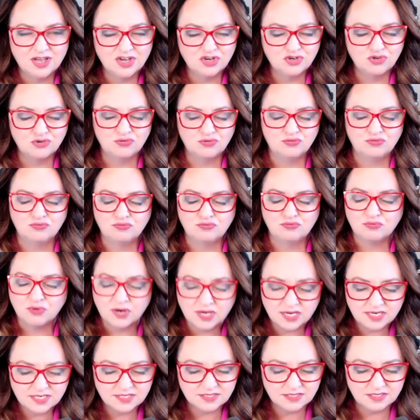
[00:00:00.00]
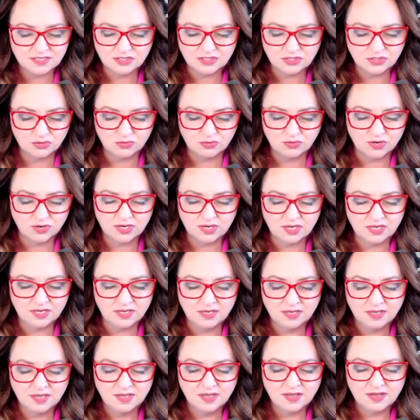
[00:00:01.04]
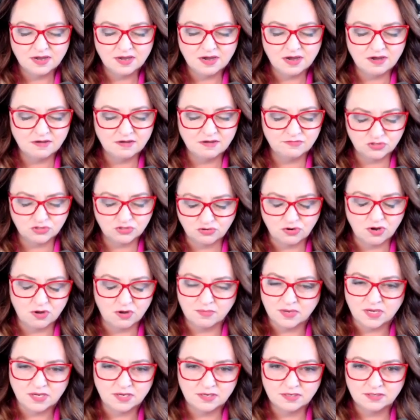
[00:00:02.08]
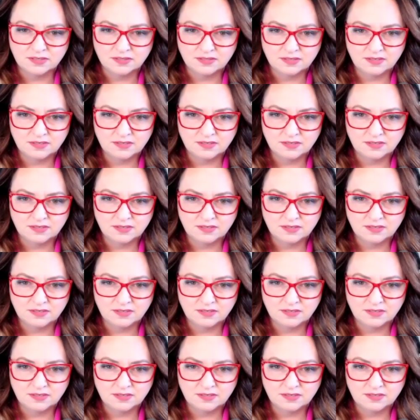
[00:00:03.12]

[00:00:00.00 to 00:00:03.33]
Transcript: crazy story of trauma.